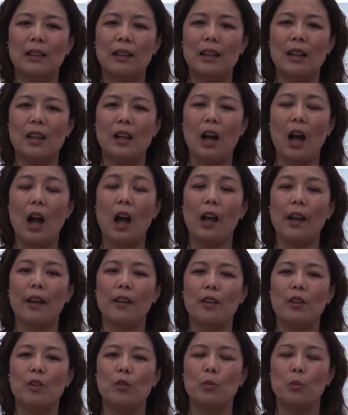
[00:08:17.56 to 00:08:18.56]

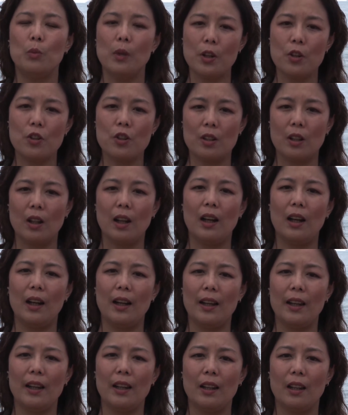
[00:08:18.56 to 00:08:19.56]
I wish
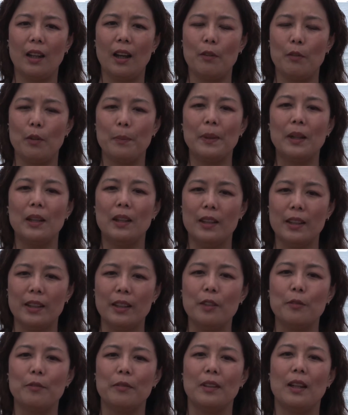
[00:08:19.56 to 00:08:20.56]
I have a
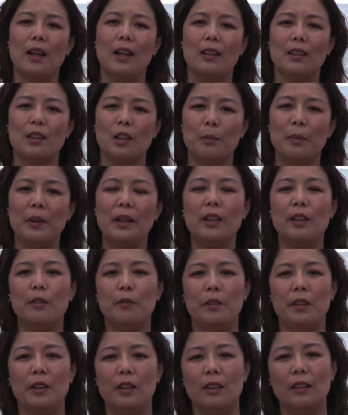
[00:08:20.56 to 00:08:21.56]
belief that
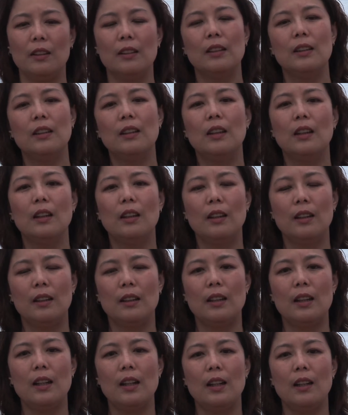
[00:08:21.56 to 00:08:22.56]
believe in
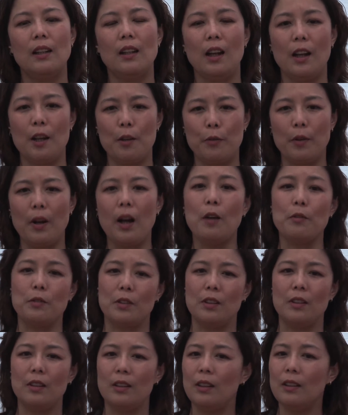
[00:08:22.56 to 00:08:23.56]
life
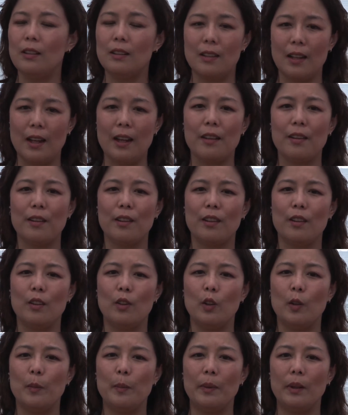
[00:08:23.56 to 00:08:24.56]
after
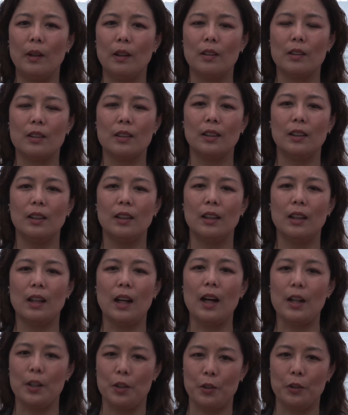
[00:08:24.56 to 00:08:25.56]
death, but
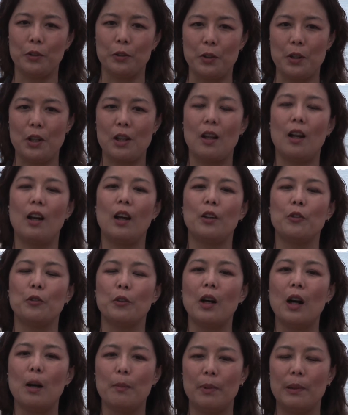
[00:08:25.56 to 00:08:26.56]
I don't. I
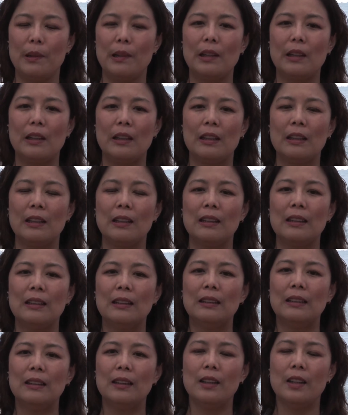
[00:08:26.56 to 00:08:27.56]
grew up in
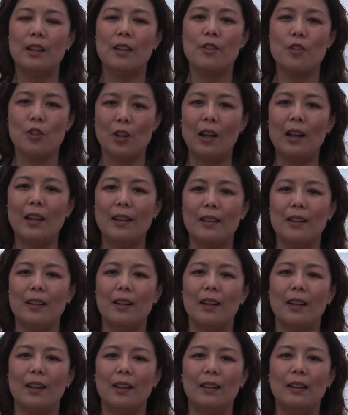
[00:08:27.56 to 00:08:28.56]

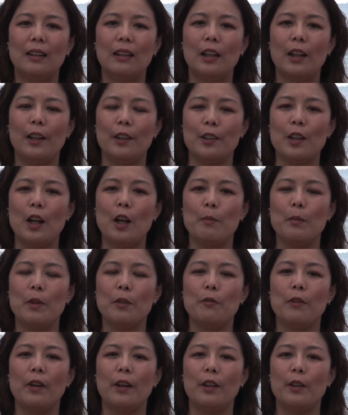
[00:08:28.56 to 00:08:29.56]
China, and I'm a
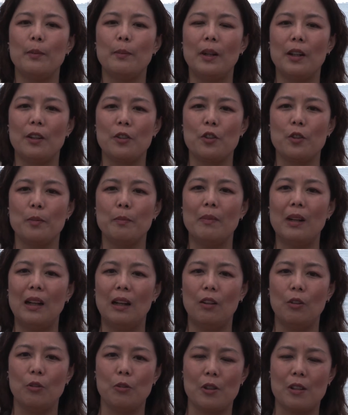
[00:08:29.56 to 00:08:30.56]
very much
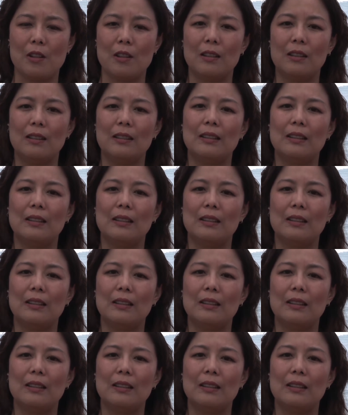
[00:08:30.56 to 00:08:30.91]
Mao's